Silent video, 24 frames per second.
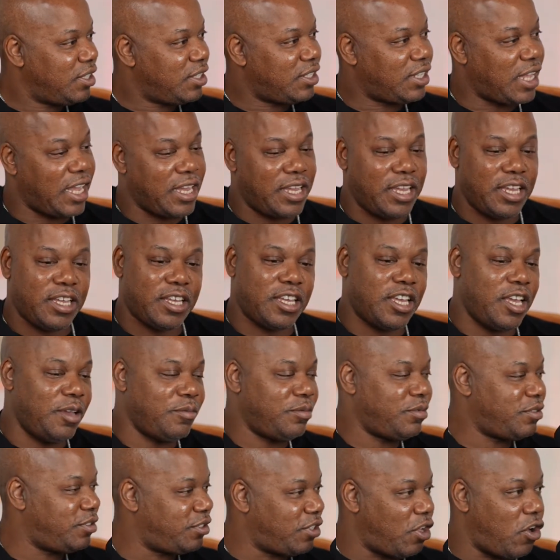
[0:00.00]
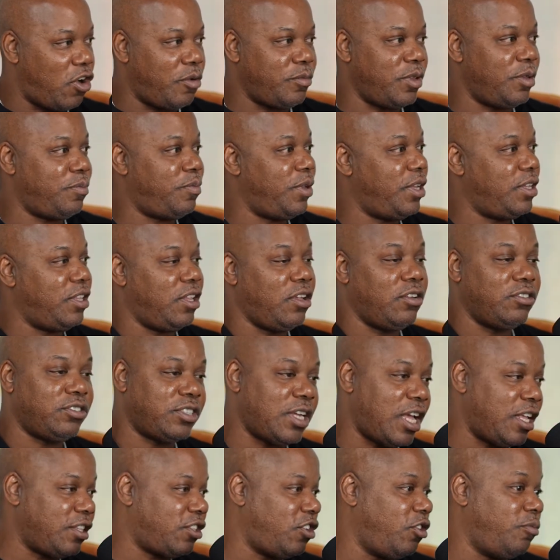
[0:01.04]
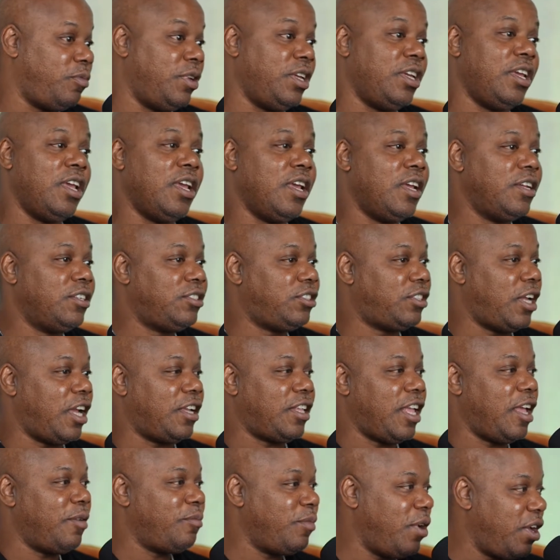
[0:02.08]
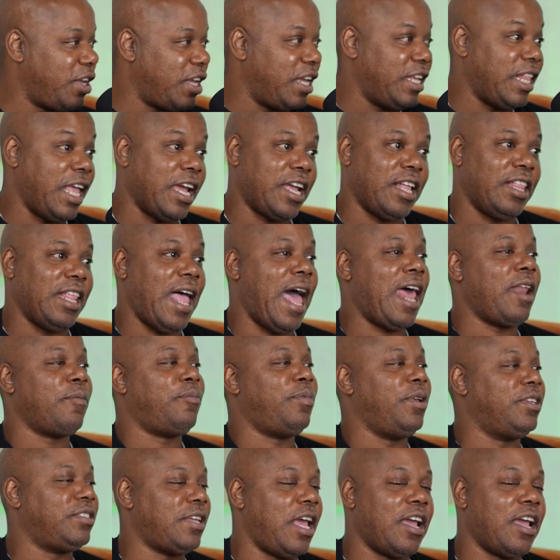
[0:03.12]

Like, he keeps throwing me beats. Lil Jon threw me Shake That Monkey, like a lot of beats.